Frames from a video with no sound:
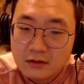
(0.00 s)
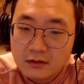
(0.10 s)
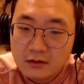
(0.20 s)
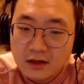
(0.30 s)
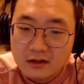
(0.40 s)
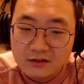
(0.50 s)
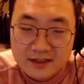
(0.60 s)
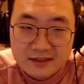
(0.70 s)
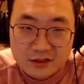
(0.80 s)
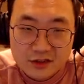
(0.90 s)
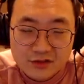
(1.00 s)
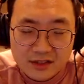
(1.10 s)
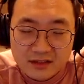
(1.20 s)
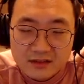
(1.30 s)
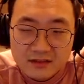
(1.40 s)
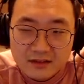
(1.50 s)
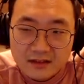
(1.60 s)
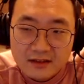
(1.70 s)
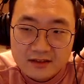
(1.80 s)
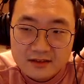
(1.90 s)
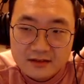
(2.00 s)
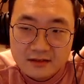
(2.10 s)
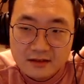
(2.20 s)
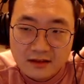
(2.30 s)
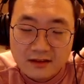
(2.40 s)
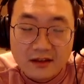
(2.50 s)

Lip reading: how rets are treated, I guess, and thought